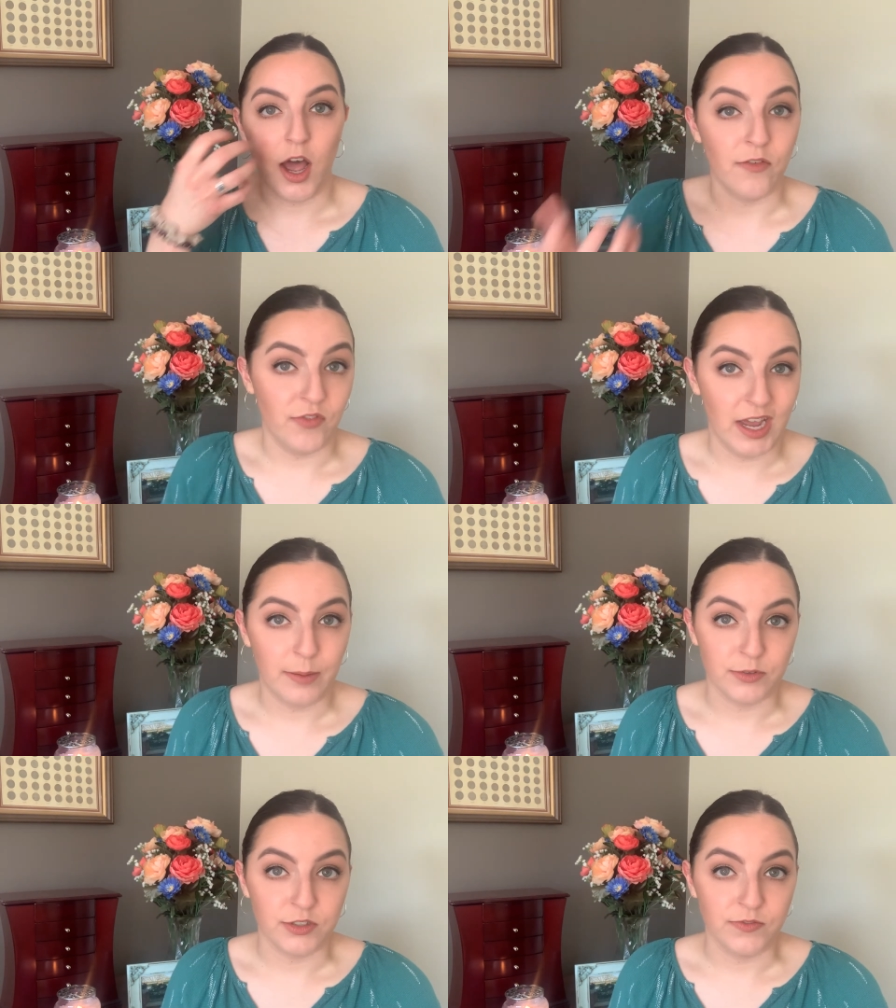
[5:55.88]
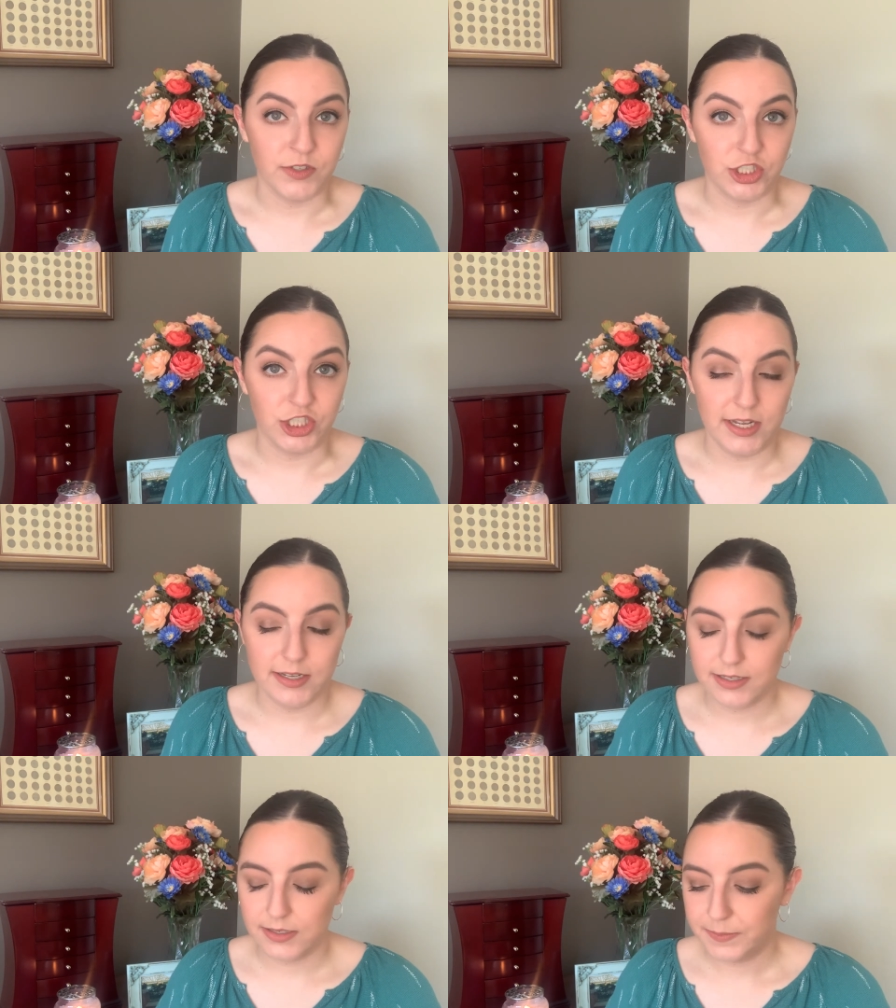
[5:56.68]
of the apples of your
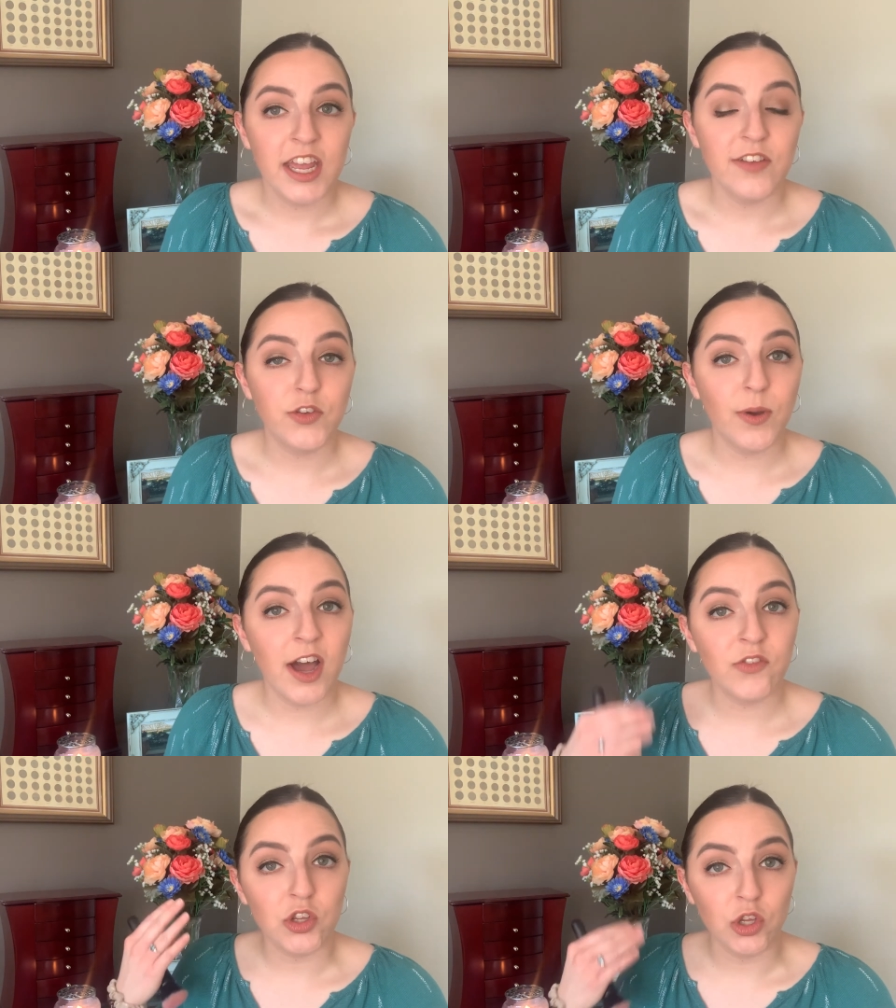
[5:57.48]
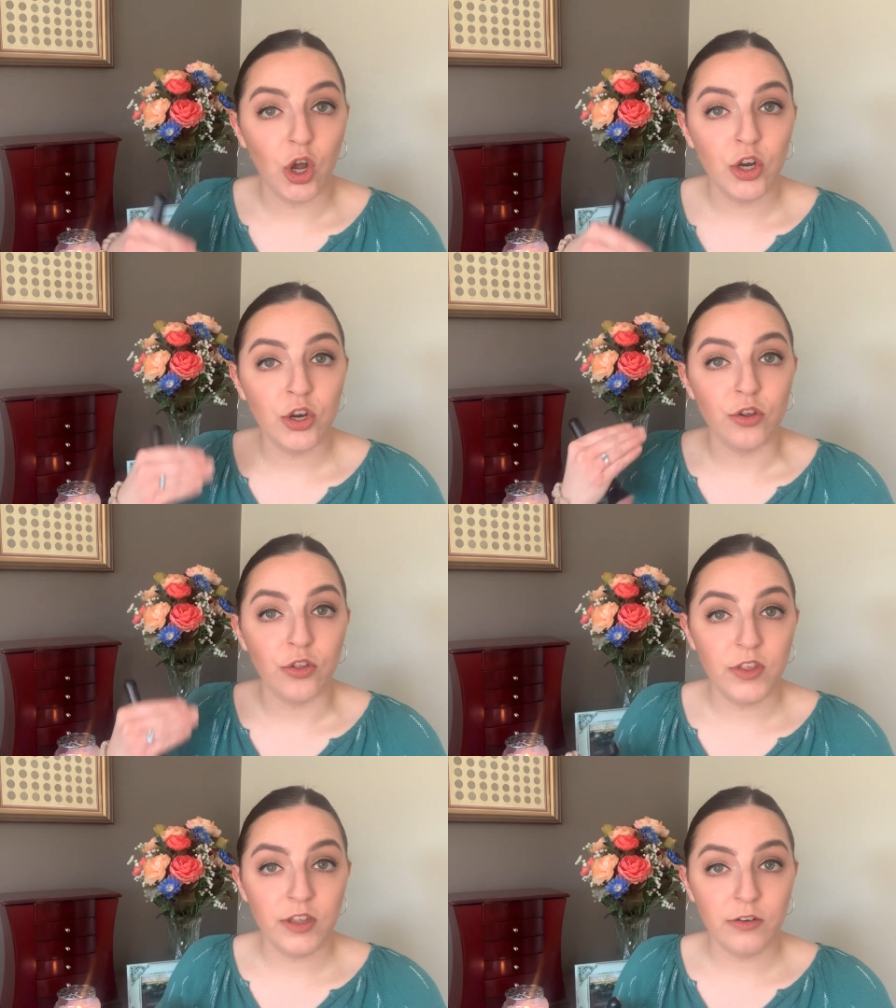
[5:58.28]
cheeks. If you have a longer,
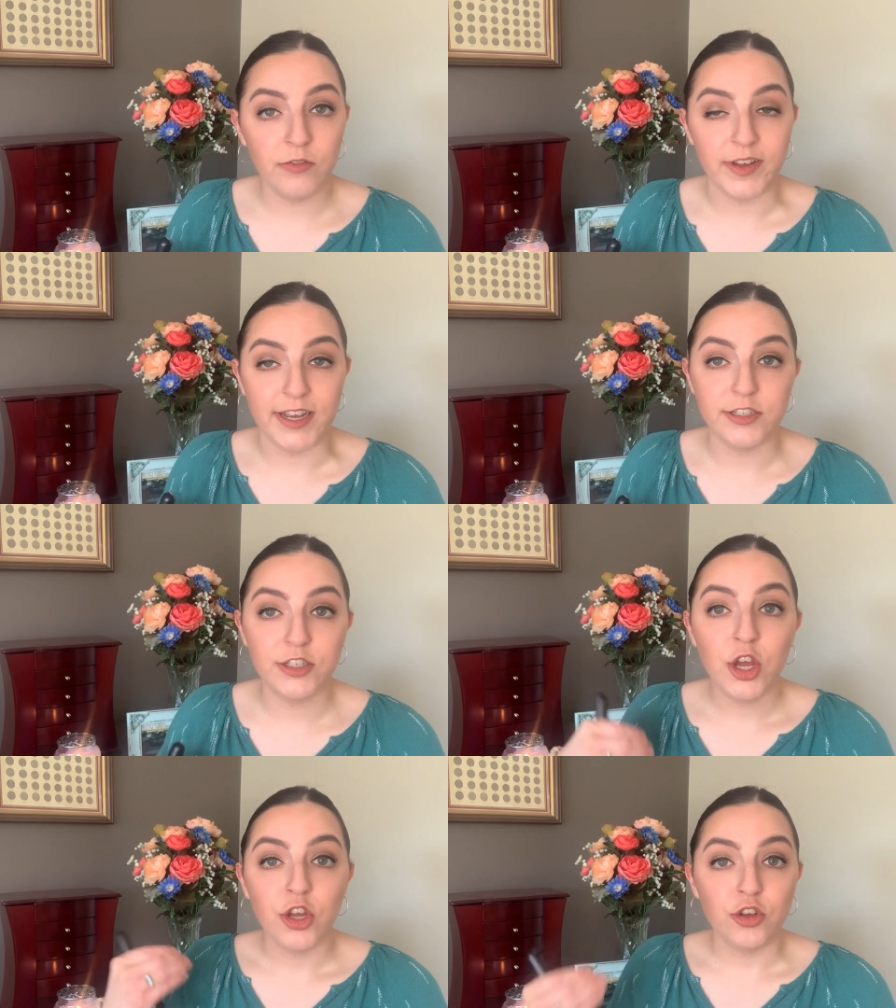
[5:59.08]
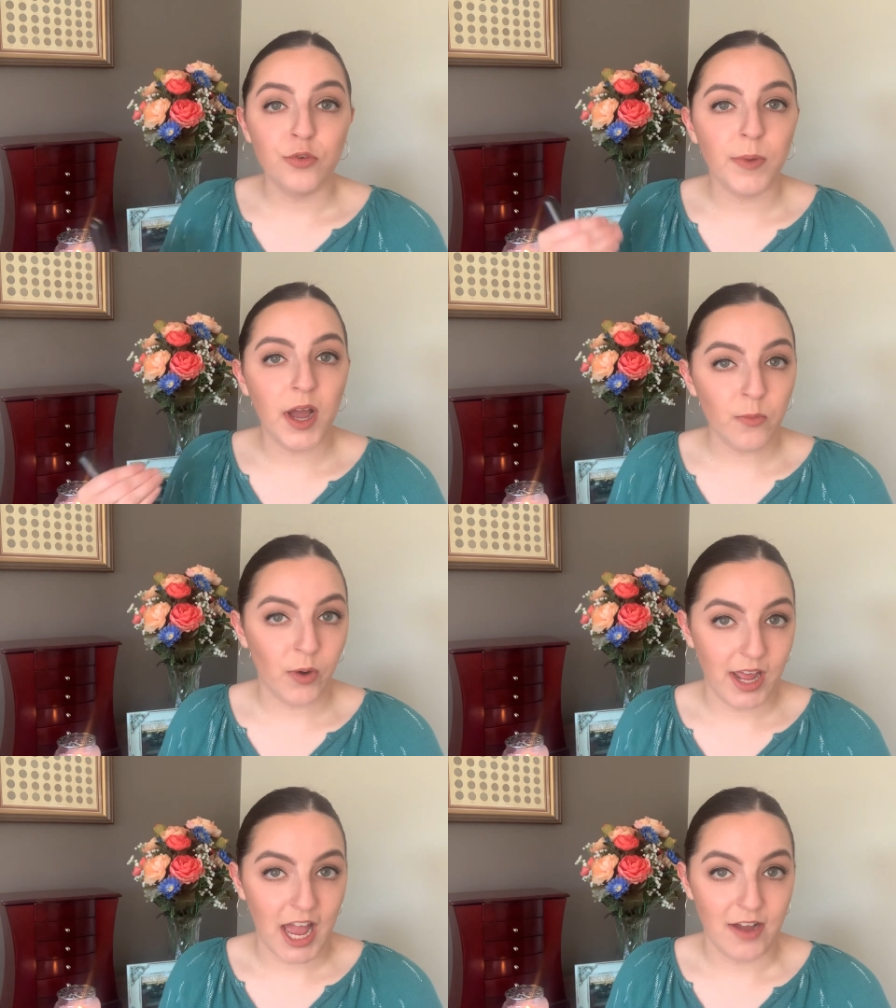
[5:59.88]
thinner face, you might
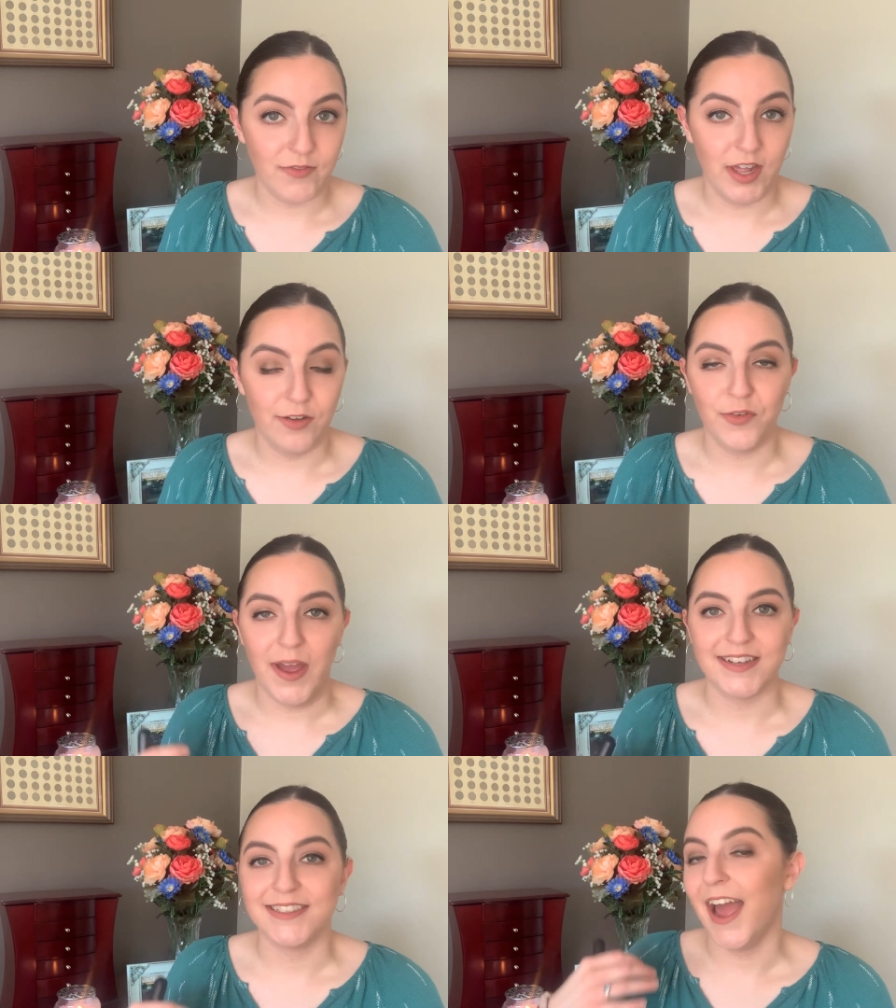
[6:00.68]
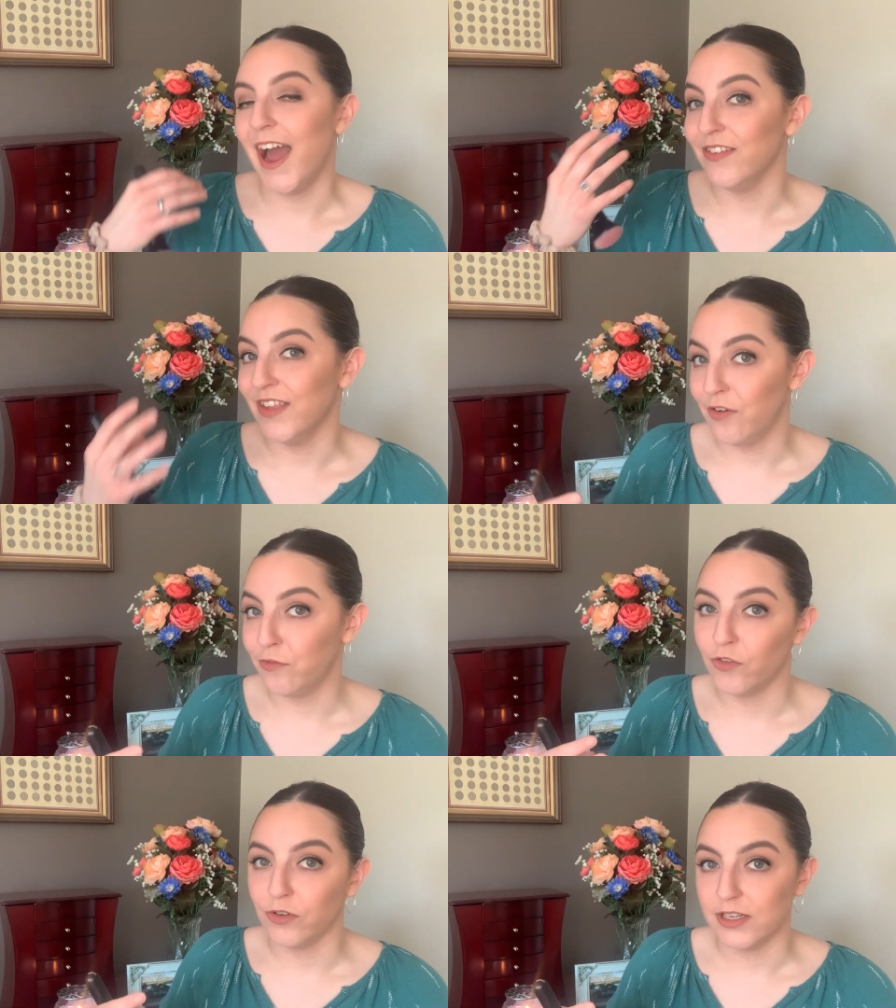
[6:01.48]
want to have that effect to add that
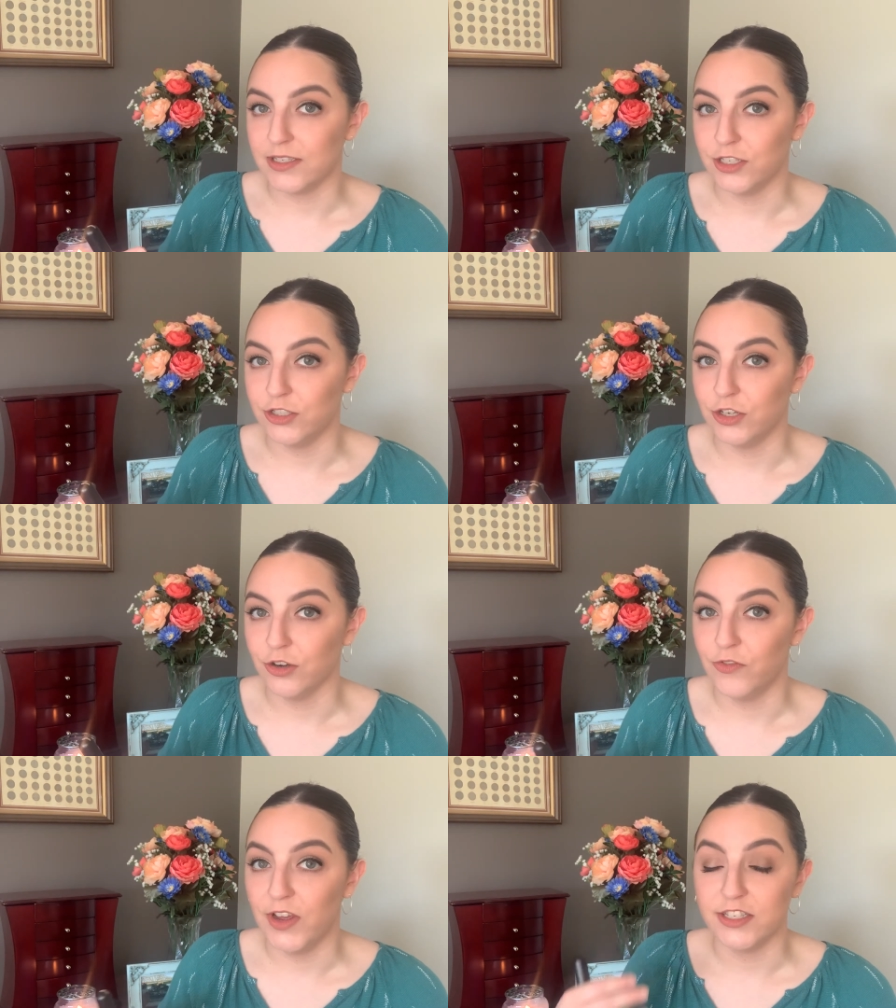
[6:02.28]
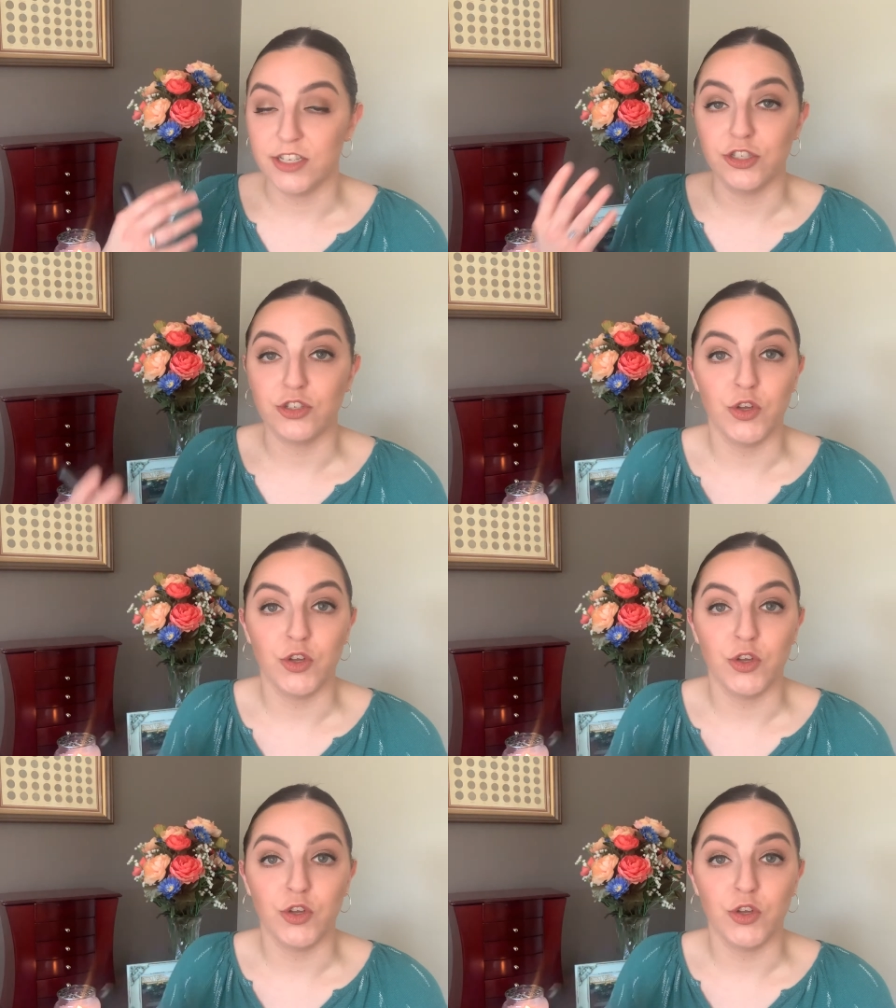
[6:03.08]
fullness into your face. And so